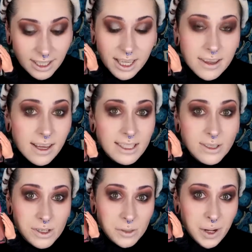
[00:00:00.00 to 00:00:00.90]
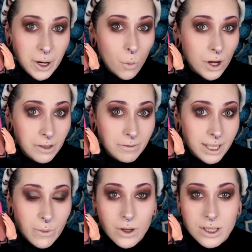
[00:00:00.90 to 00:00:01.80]
And I think it's going to pair
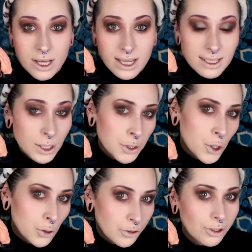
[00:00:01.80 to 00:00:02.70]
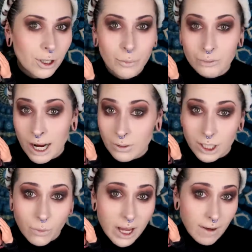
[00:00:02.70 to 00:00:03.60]
wonderfully with this neutral brown
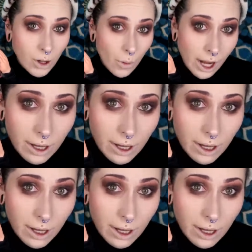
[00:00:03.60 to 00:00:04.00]
look we have going